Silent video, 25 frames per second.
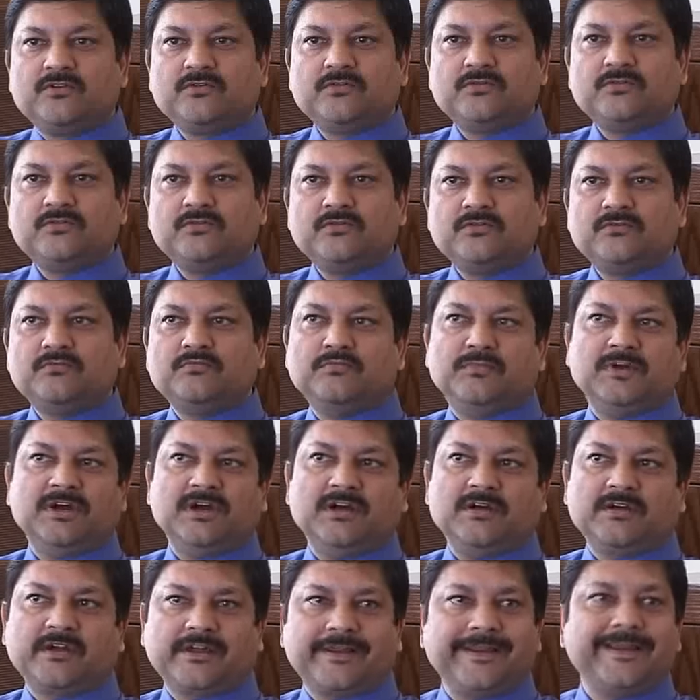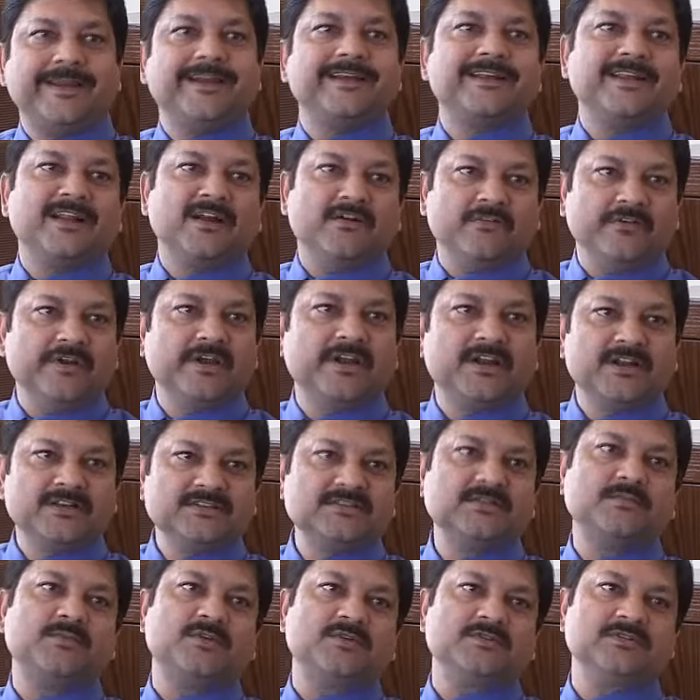to create an
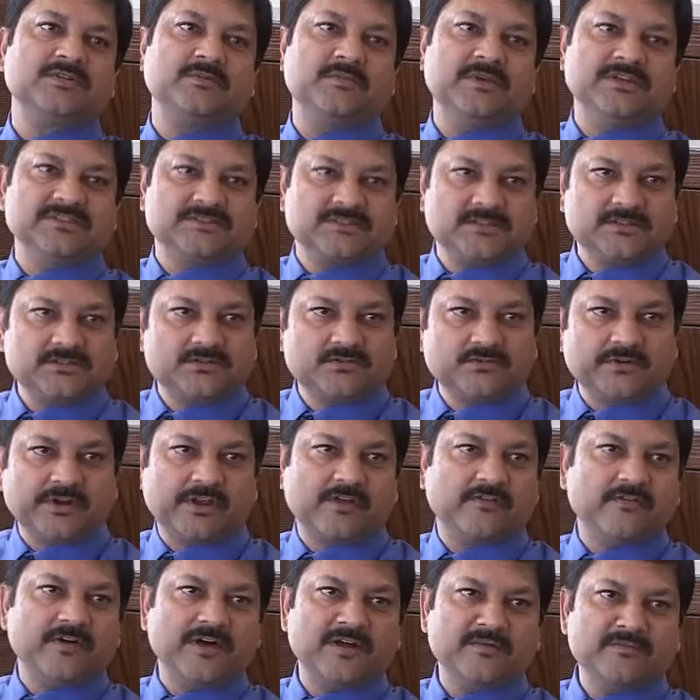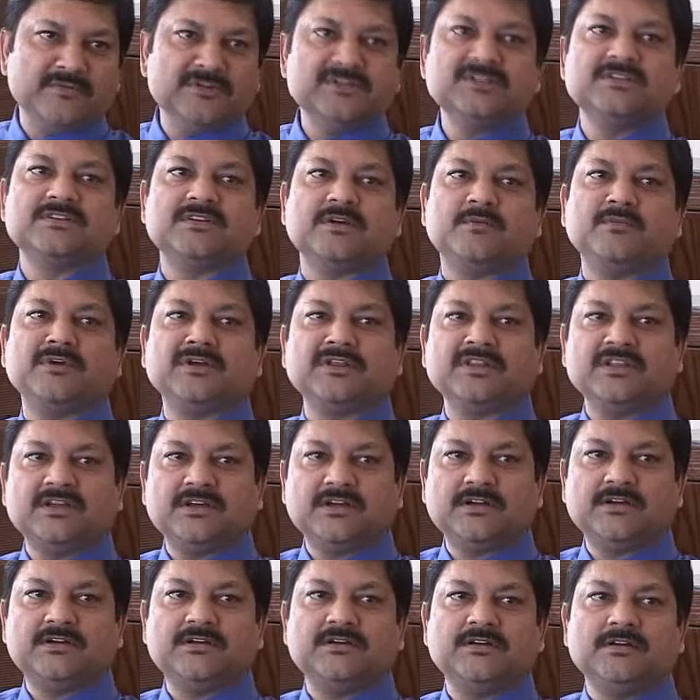awareness about the Basel II requirements among
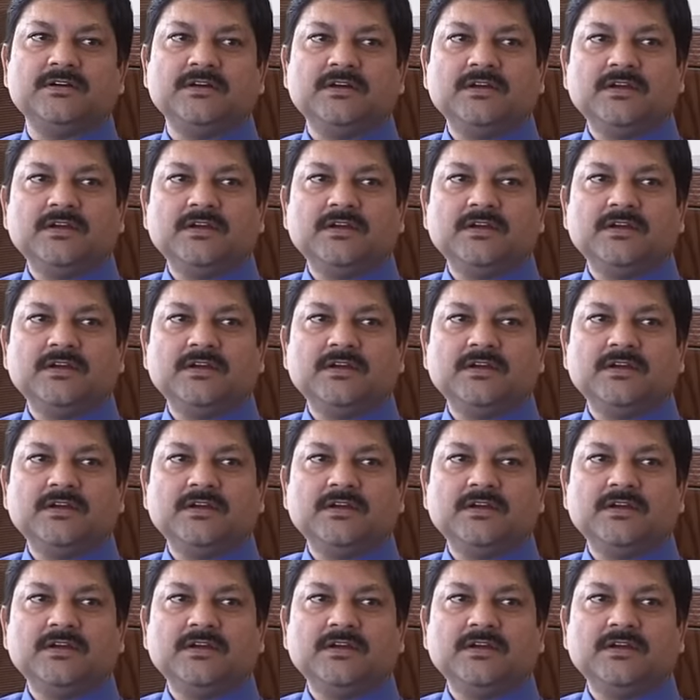the